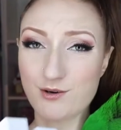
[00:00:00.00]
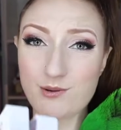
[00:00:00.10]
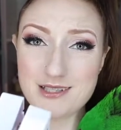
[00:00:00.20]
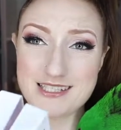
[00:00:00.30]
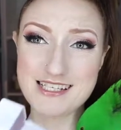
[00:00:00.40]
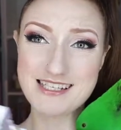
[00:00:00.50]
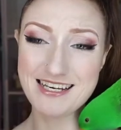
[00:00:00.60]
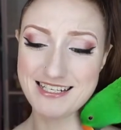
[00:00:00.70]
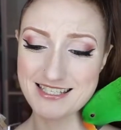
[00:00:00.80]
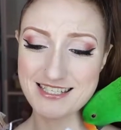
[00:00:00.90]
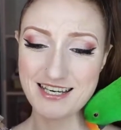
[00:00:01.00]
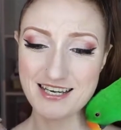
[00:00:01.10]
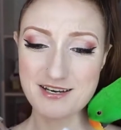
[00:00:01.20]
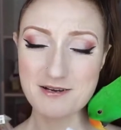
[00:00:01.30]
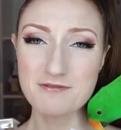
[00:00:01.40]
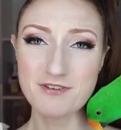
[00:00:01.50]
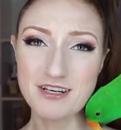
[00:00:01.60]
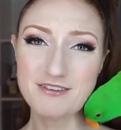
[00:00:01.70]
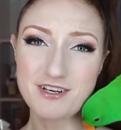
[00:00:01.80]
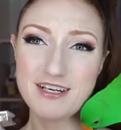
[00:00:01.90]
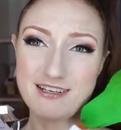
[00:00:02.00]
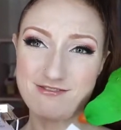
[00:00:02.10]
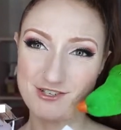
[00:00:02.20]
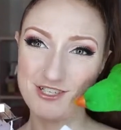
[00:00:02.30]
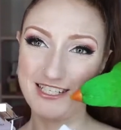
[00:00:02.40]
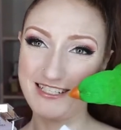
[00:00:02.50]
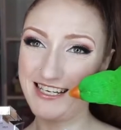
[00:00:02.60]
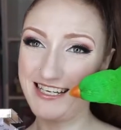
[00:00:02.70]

for quality. That is very, very unfortunate.